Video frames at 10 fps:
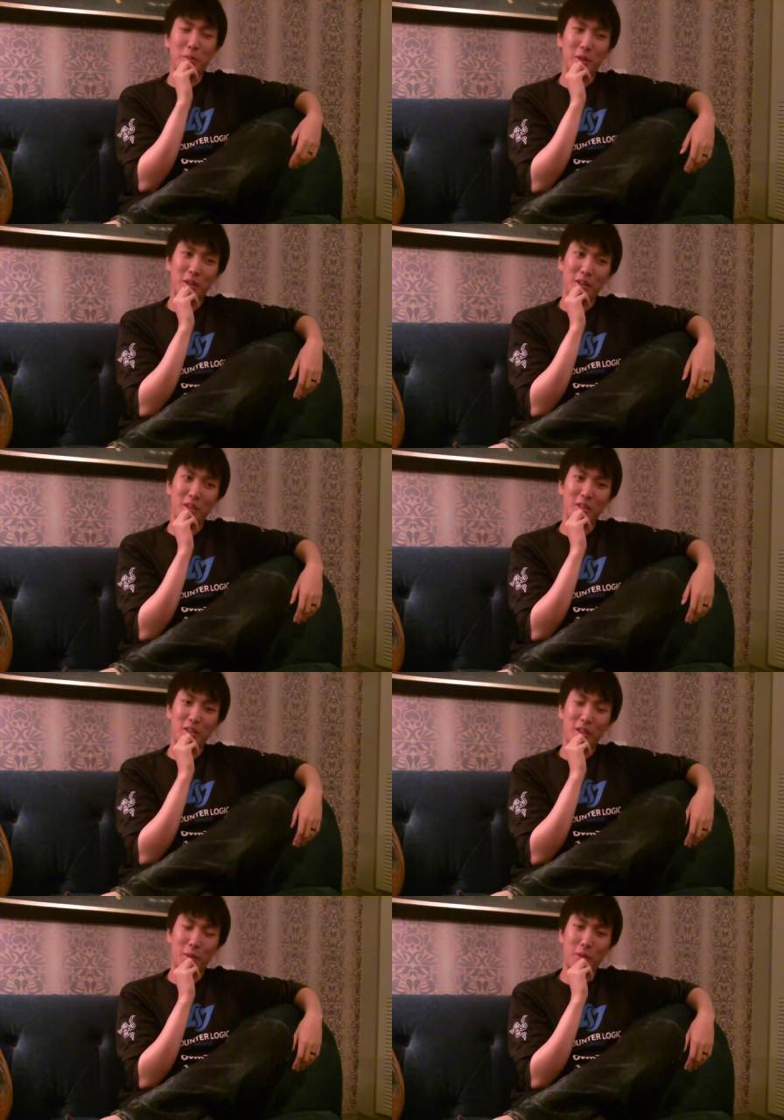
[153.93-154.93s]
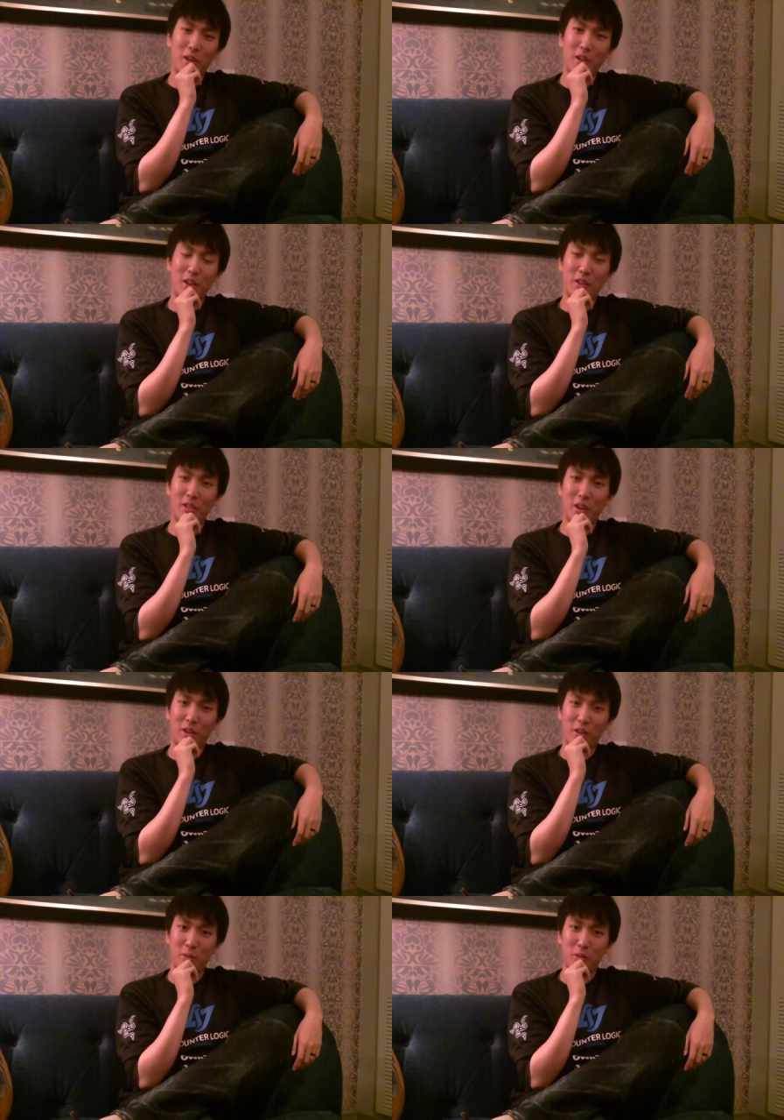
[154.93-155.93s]
But I play AD
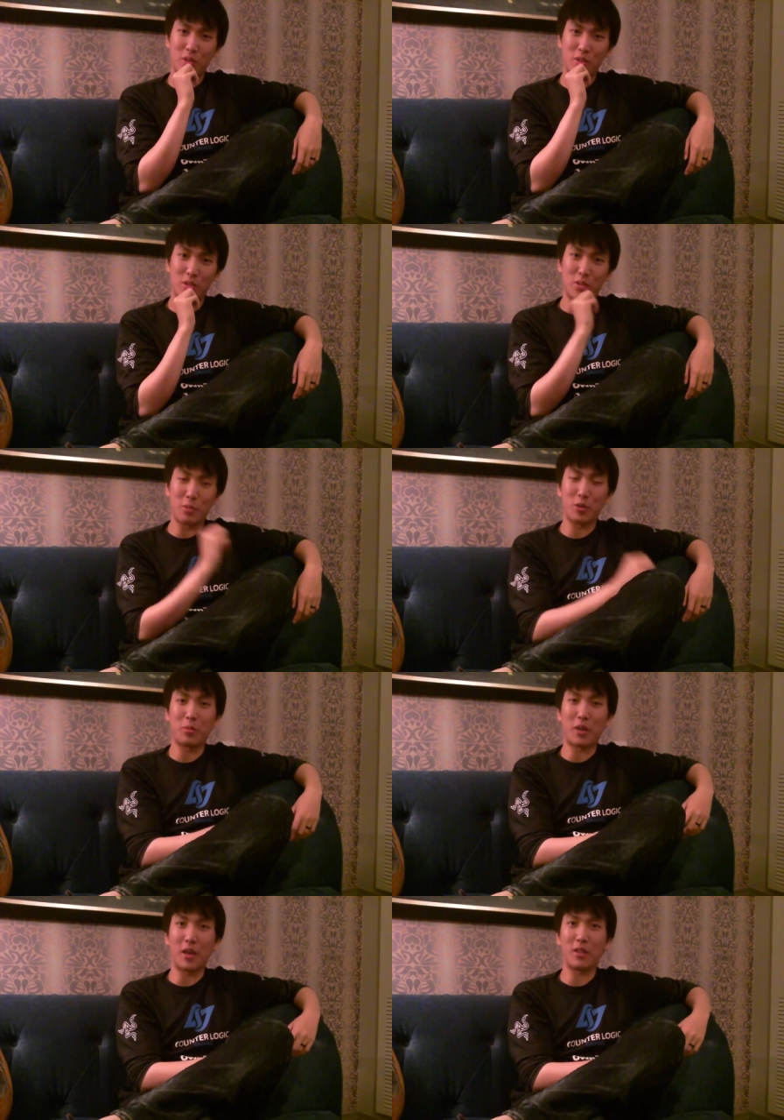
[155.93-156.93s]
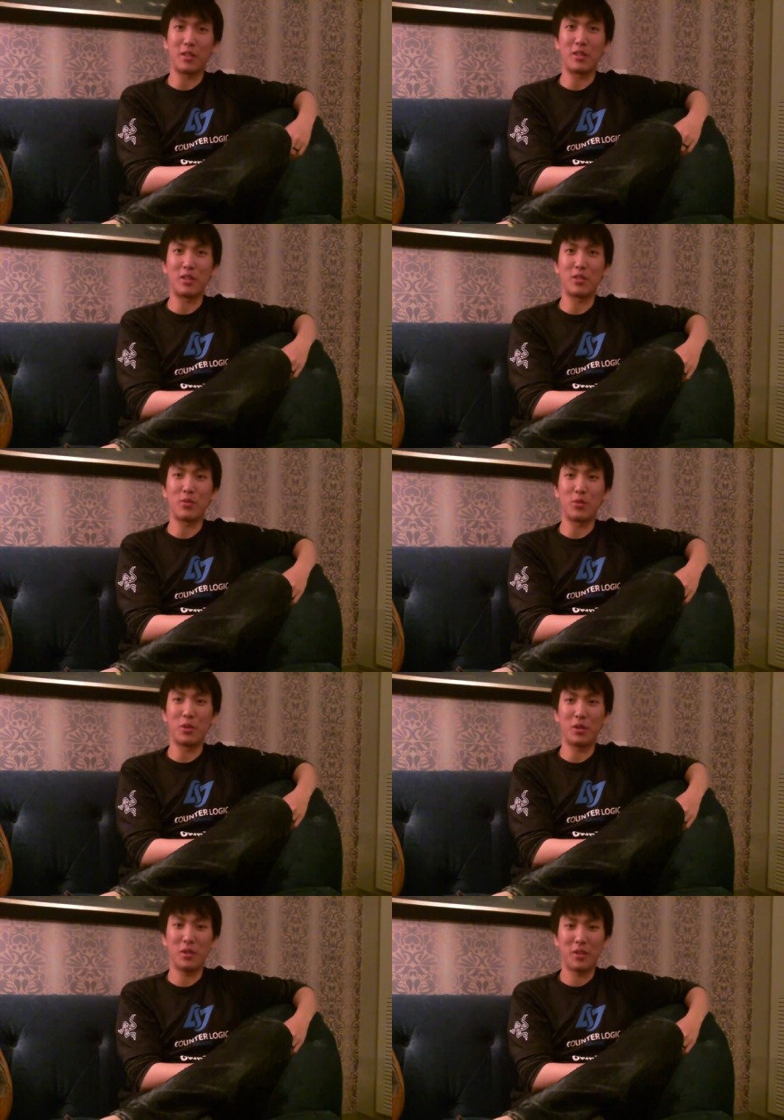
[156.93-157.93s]
carry, which is the most mechanically intensive
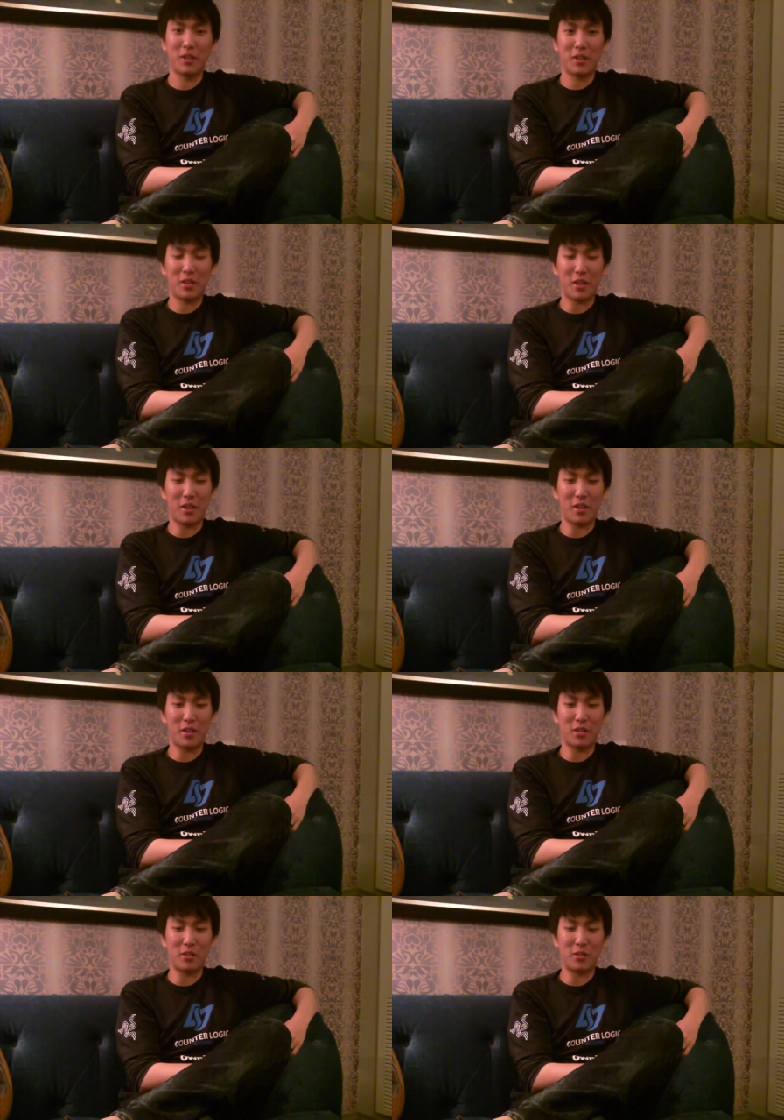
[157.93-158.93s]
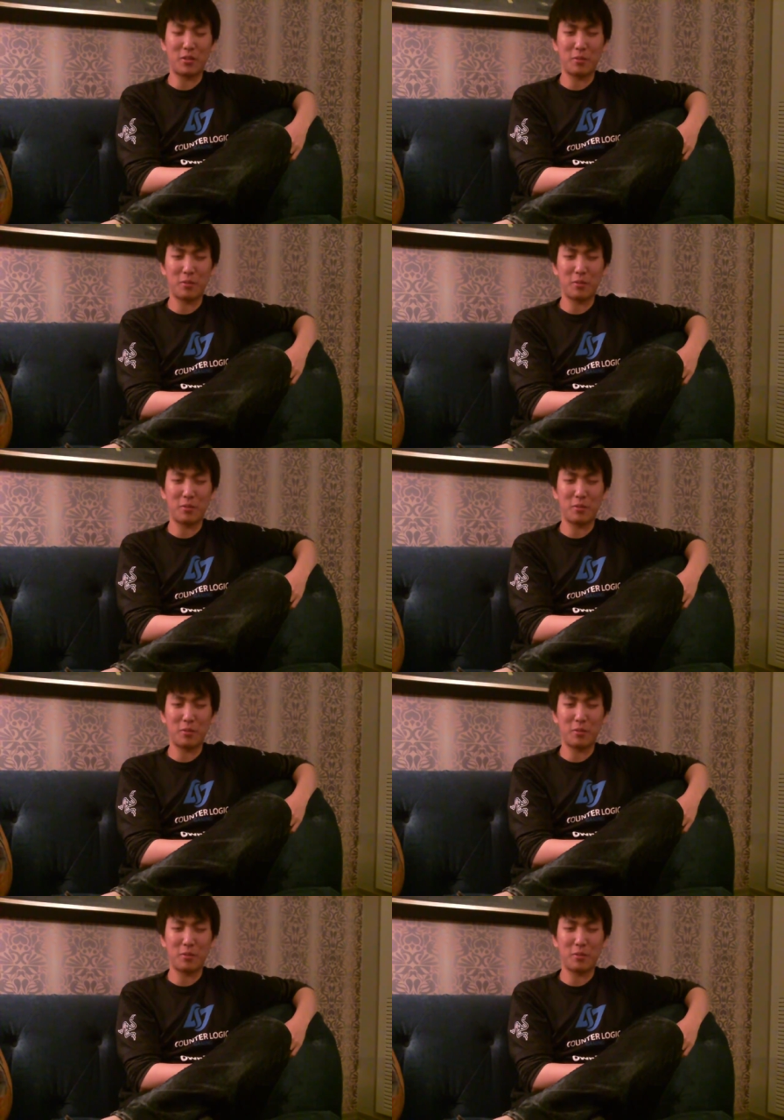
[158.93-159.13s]
role, and